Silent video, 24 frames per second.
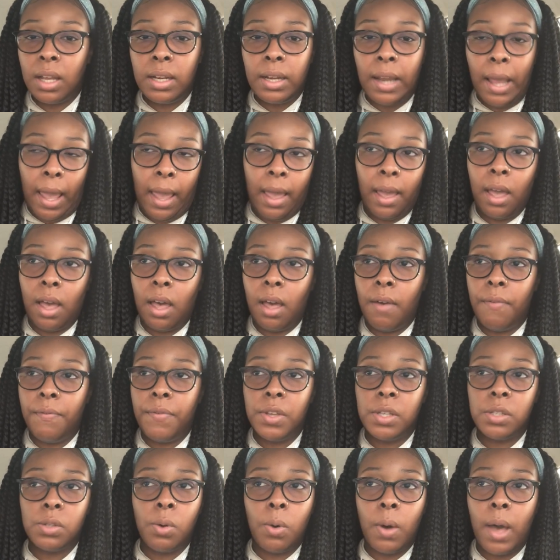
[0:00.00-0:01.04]
a day,
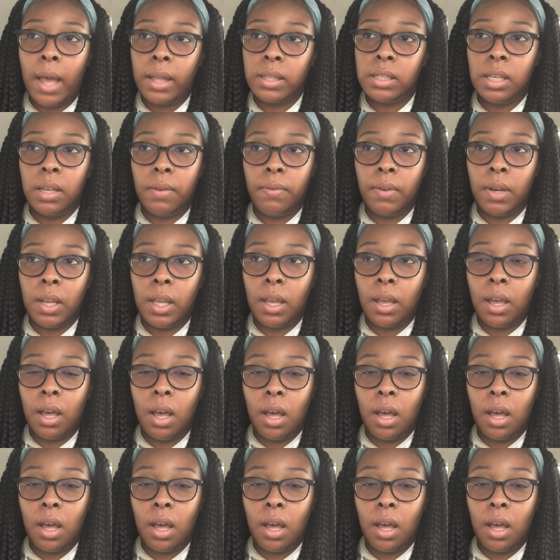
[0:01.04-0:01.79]
physical activity.